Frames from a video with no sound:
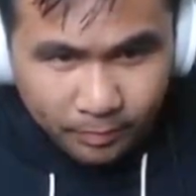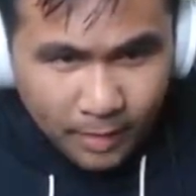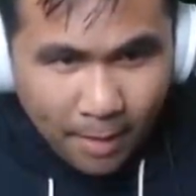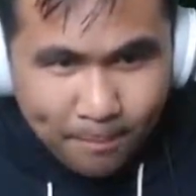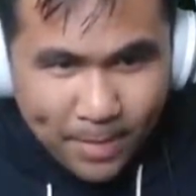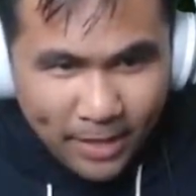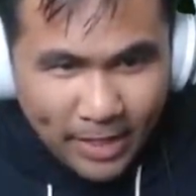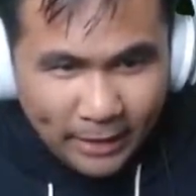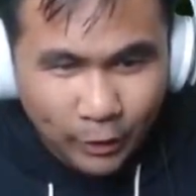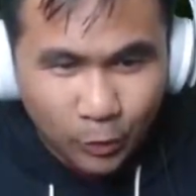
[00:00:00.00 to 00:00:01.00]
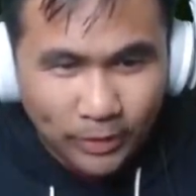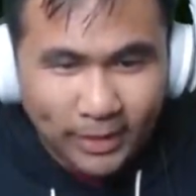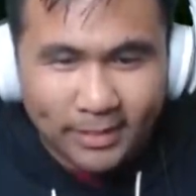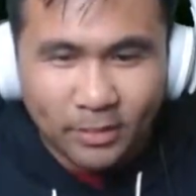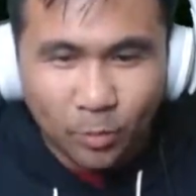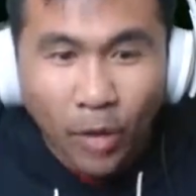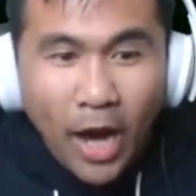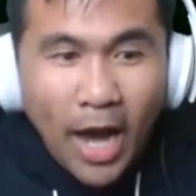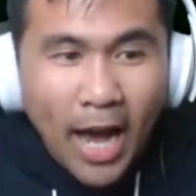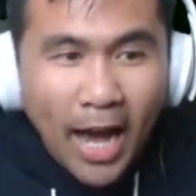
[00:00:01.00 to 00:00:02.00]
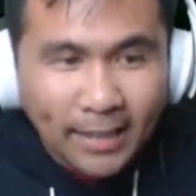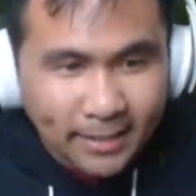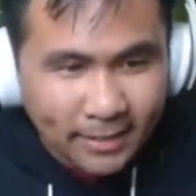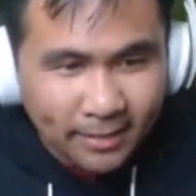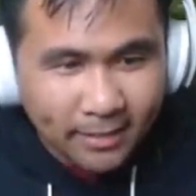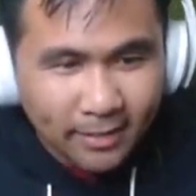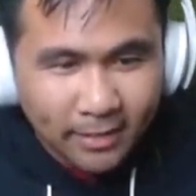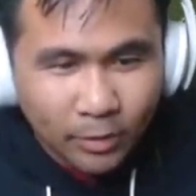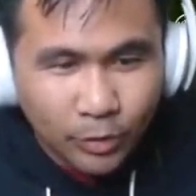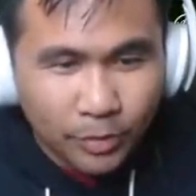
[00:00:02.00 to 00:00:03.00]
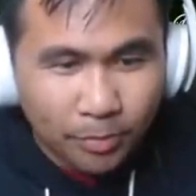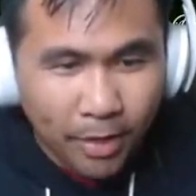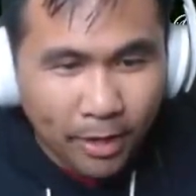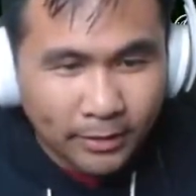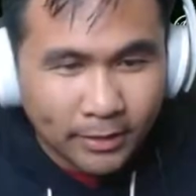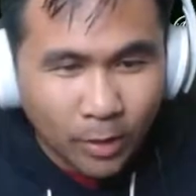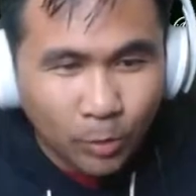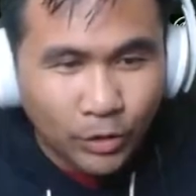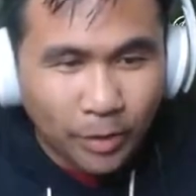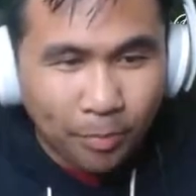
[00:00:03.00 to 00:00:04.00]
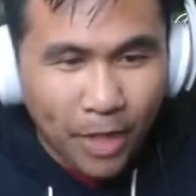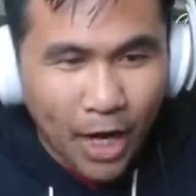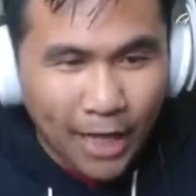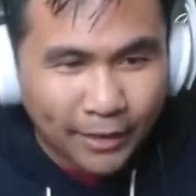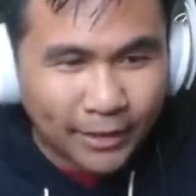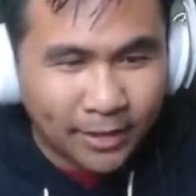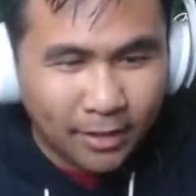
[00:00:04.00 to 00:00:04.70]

I'm better at you with this. What? Who's the boss? Who's the boss?